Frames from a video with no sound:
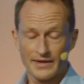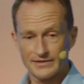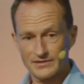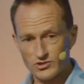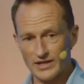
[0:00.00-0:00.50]

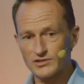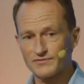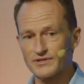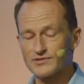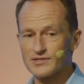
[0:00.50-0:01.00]
And the challenge
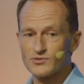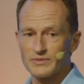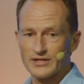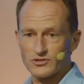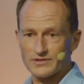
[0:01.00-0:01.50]
for us is to
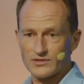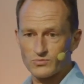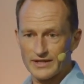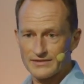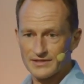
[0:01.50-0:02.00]
make sure that
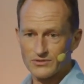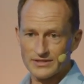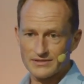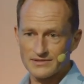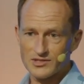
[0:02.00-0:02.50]
we
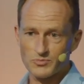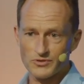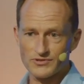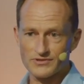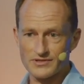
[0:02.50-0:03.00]
integrate in these
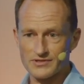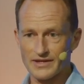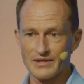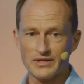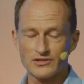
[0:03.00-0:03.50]
processes
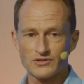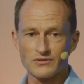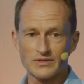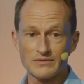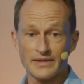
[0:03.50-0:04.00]
and make sure
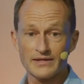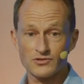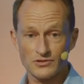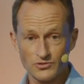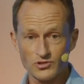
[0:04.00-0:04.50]
we make a
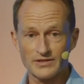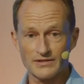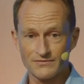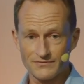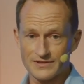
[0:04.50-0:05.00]
solution that
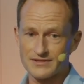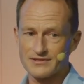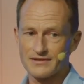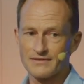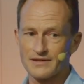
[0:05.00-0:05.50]

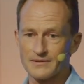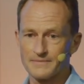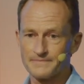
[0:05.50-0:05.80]
fits there.